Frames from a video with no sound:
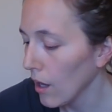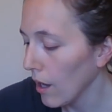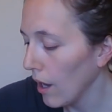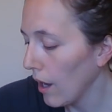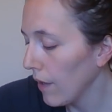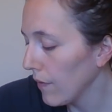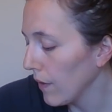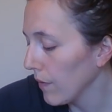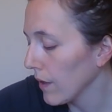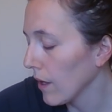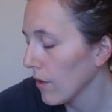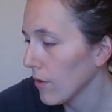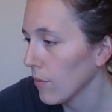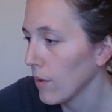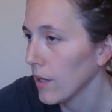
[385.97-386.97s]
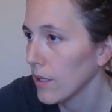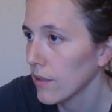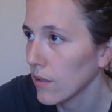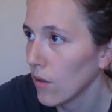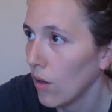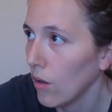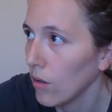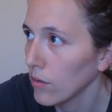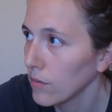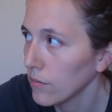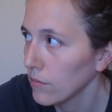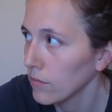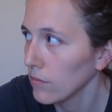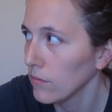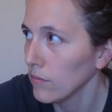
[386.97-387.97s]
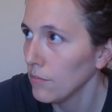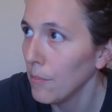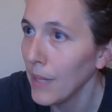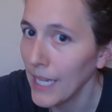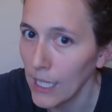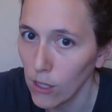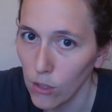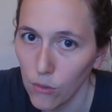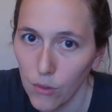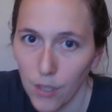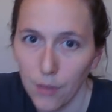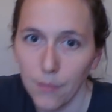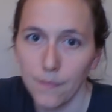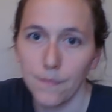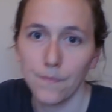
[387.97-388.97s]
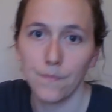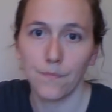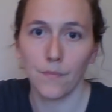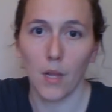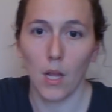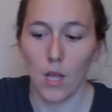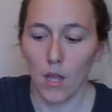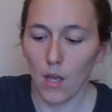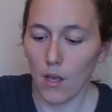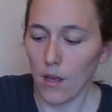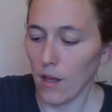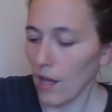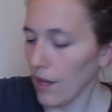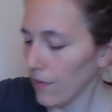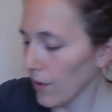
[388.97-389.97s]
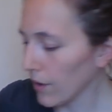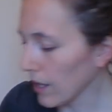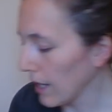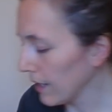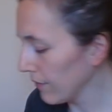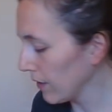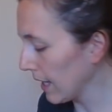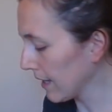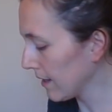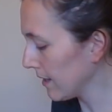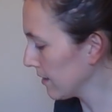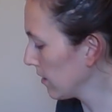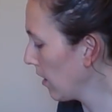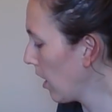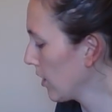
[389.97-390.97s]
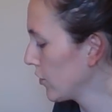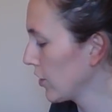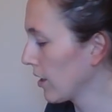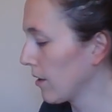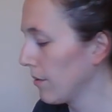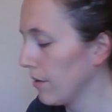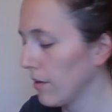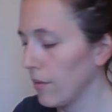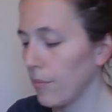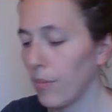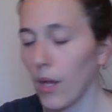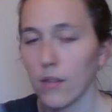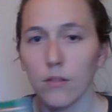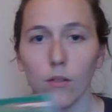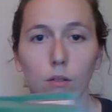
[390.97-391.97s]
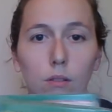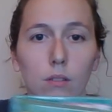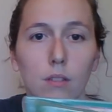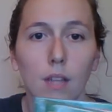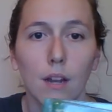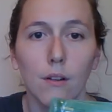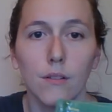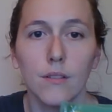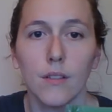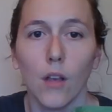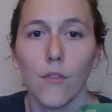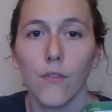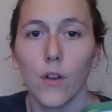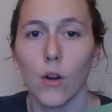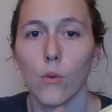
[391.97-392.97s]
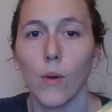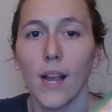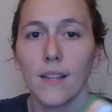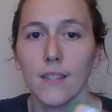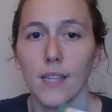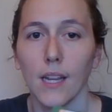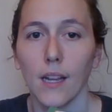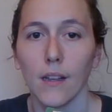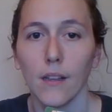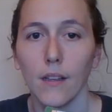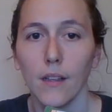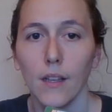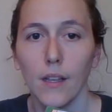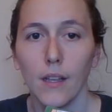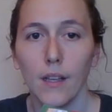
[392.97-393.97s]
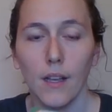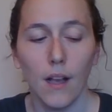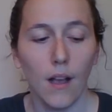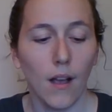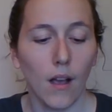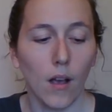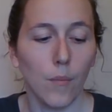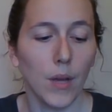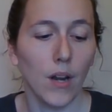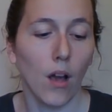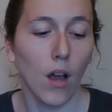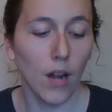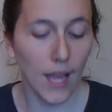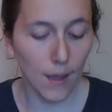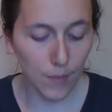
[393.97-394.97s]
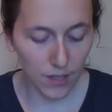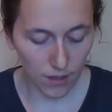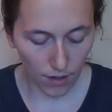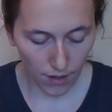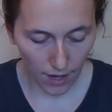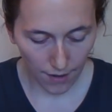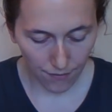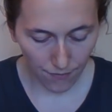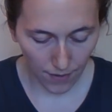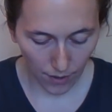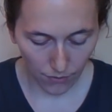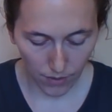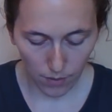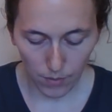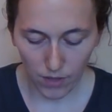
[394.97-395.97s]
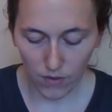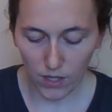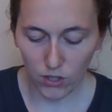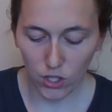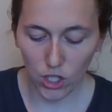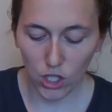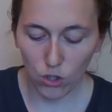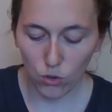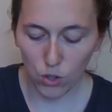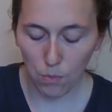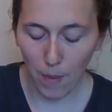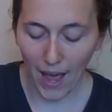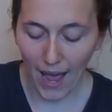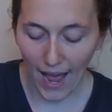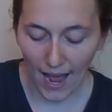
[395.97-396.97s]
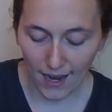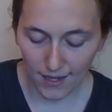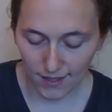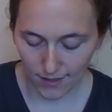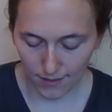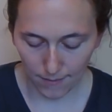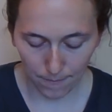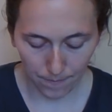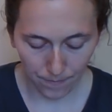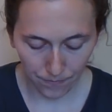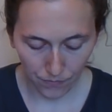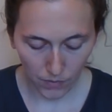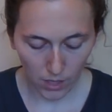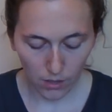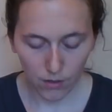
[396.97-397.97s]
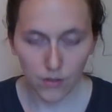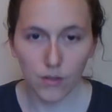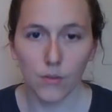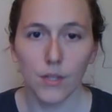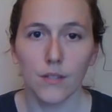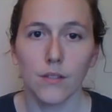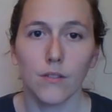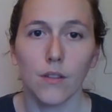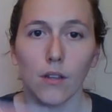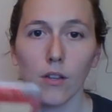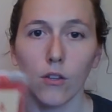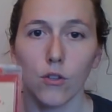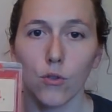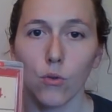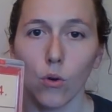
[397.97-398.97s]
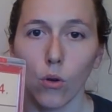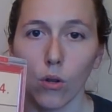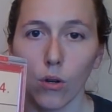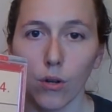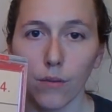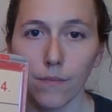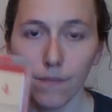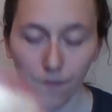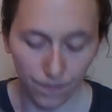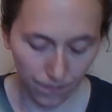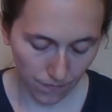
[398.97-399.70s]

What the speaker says: and then the other one is called Mini Luke. And they're kind of like these logic puzzles that are self-correcting. And on Amazon, I found them in these huge packs. So this is the controller.